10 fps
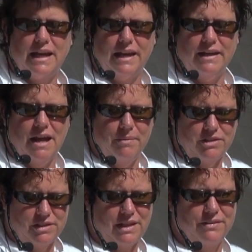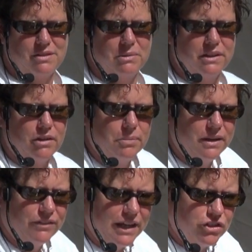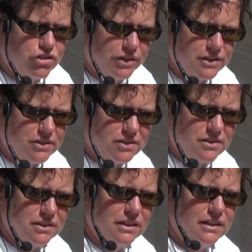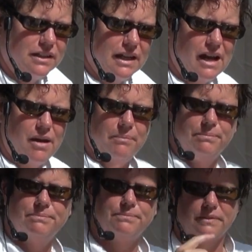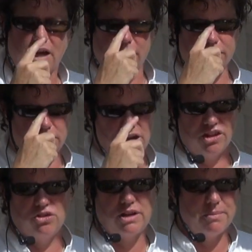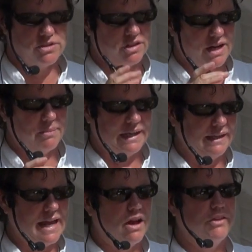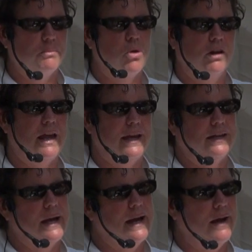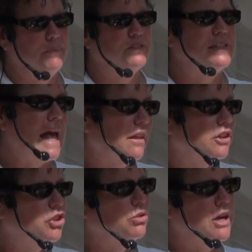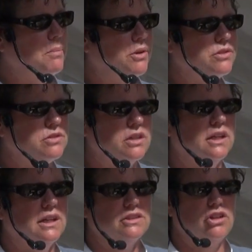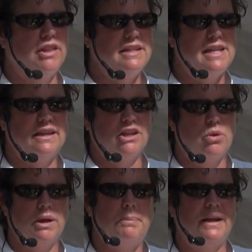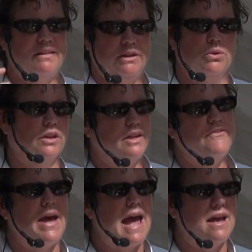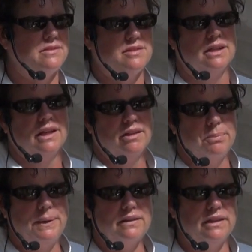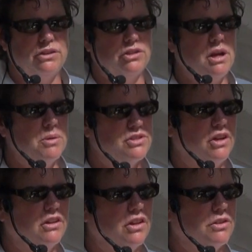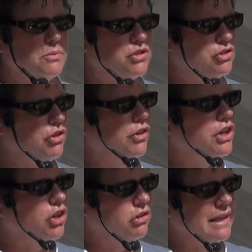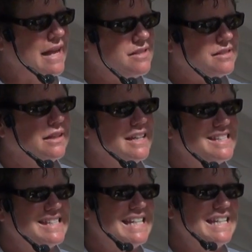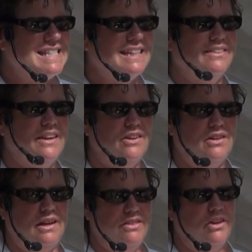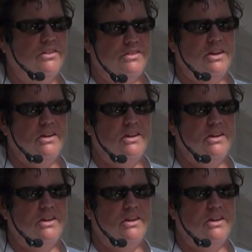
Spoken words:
and it just gives them a little bit of interest. Our cucumbers are coming in now, they're more like salad cucumbers, so they take the quick pickling really fast. The pickling cucumbers are a little sturdier, less seeds in there, and they're